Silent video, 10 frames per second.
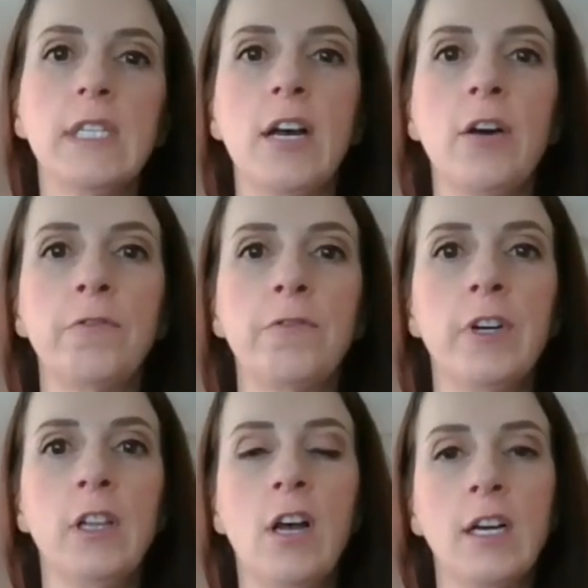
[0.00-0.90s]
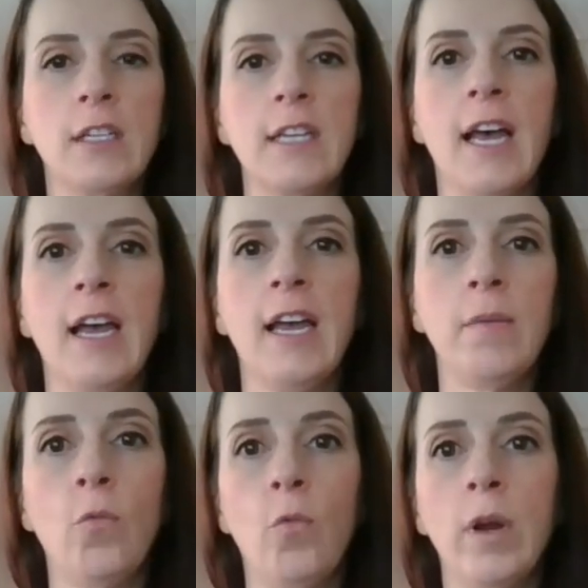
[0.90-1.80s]
is out for a long
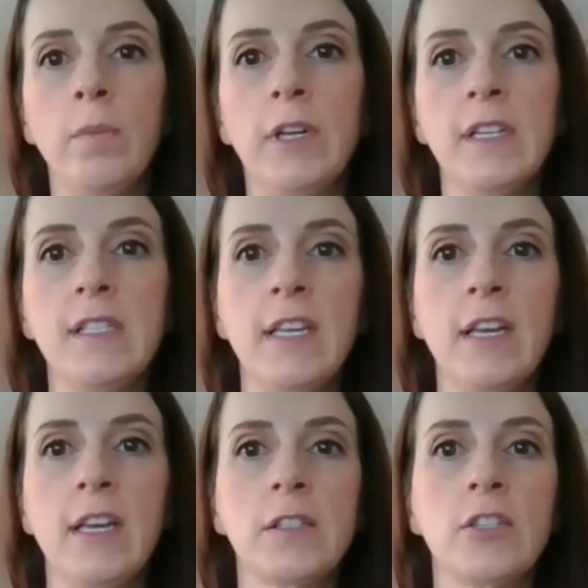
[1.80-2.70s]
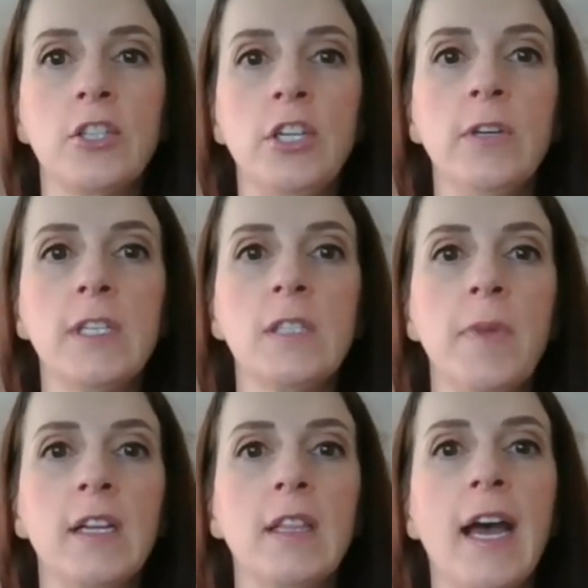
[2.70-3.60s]
time, one plus years, should you
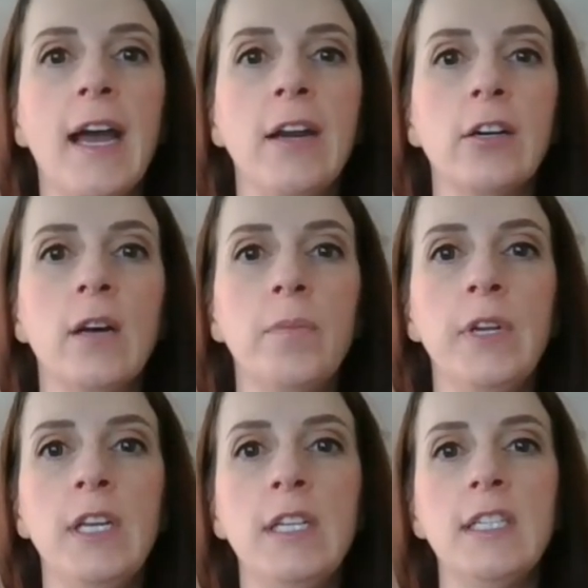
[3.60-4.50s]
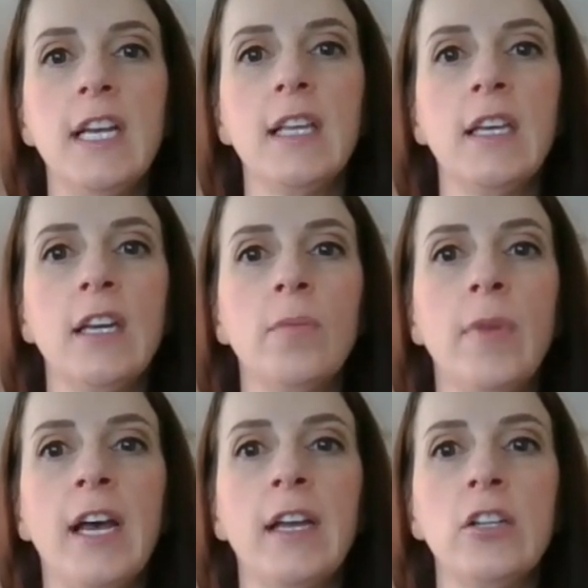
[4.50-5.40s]
expect the hire company to take the gear
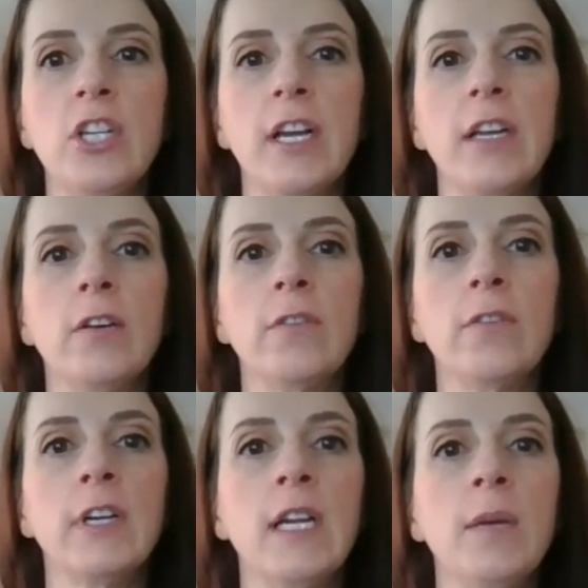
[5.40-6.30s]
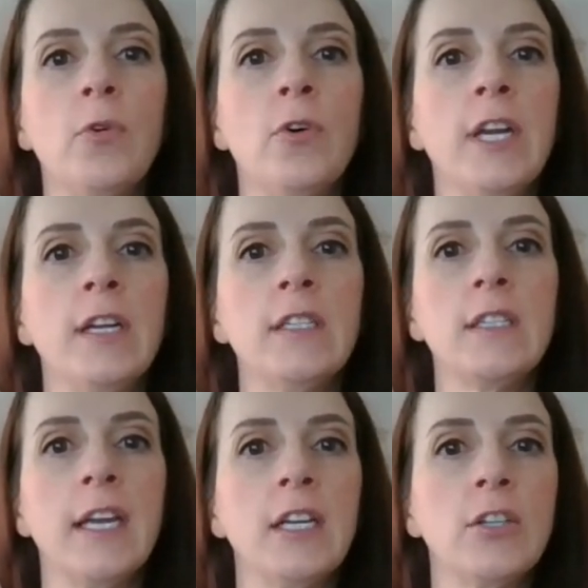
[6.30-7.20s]
back and check it over at any point,
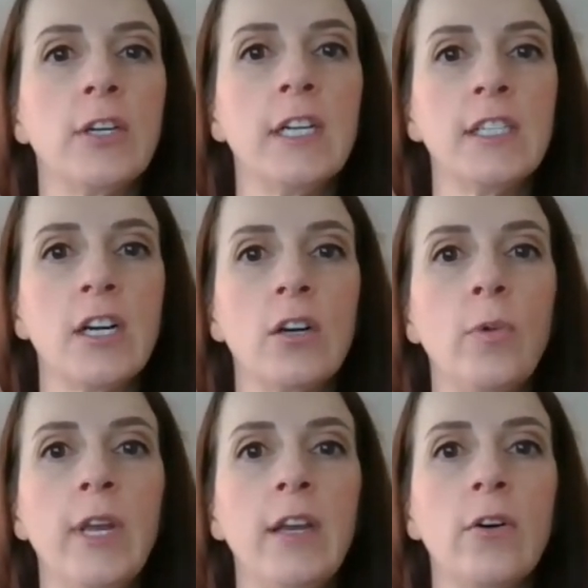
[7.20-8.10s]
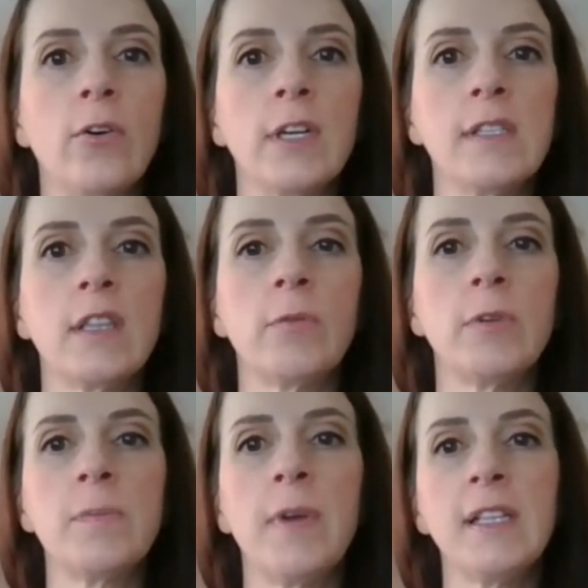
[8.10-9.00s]
like during a dark week? Or is it the
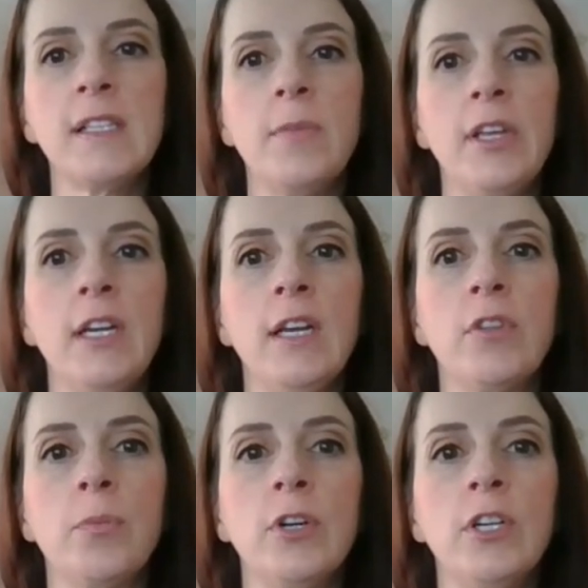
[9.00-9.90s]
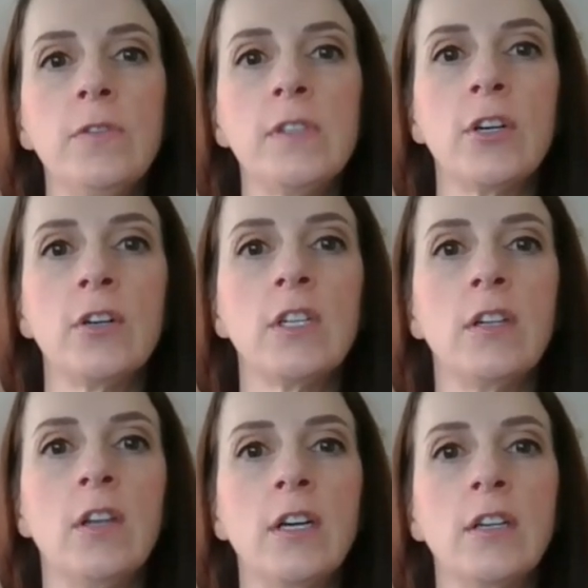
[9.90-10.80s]
responsibility of the producer to
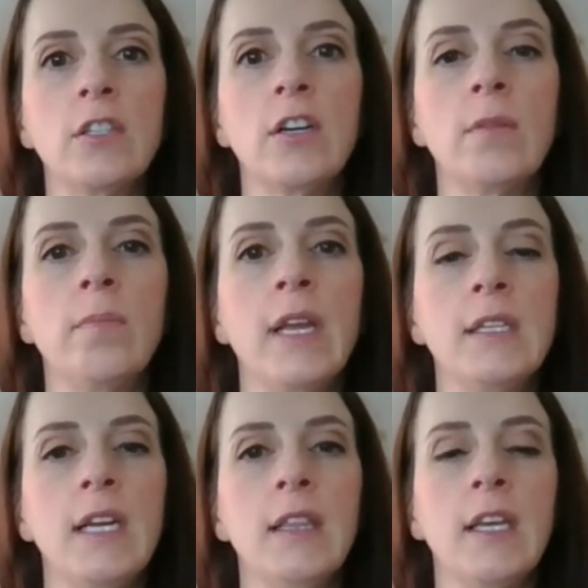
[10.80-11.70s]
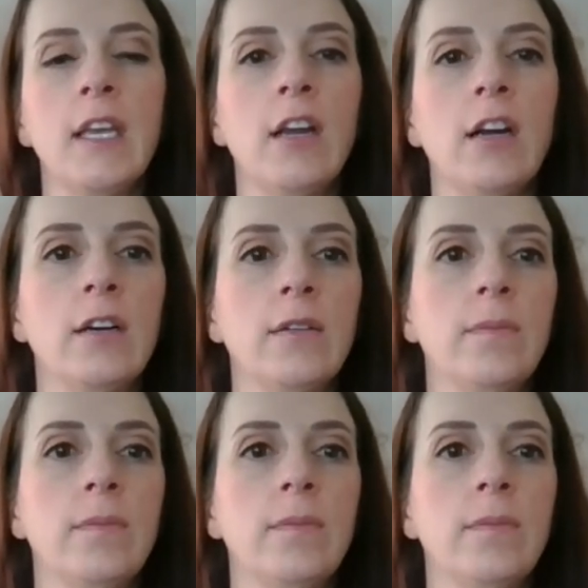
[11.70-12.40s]
long-term maintain the gear?